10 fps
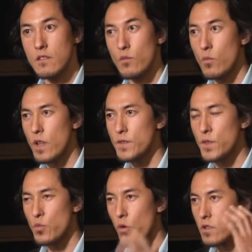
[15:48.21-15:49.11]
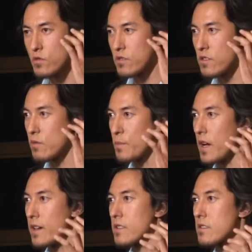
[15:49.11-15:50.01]
What else does war do to the human
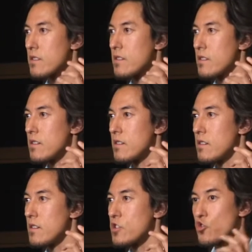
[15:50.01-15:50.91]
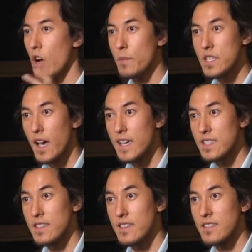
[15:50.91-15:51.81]
mind?
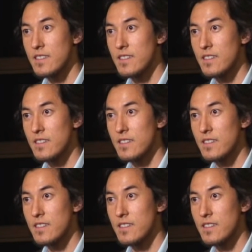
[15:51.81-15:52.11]
Traumatizes it.